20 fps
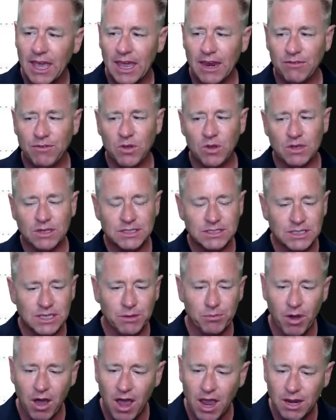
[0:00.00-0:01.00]
And if you can
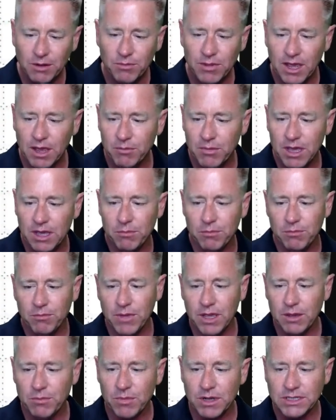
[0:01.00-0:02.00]
see behind me, I may
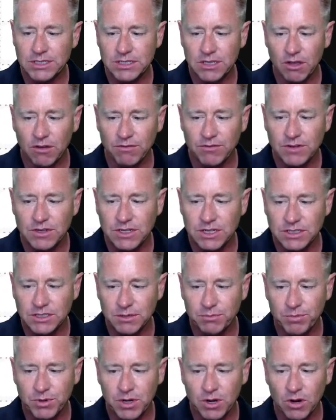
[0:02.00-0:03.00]
make myself
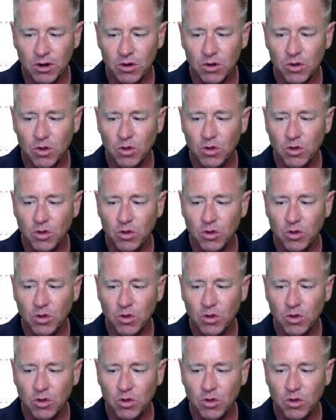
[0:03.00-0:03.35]
disappear.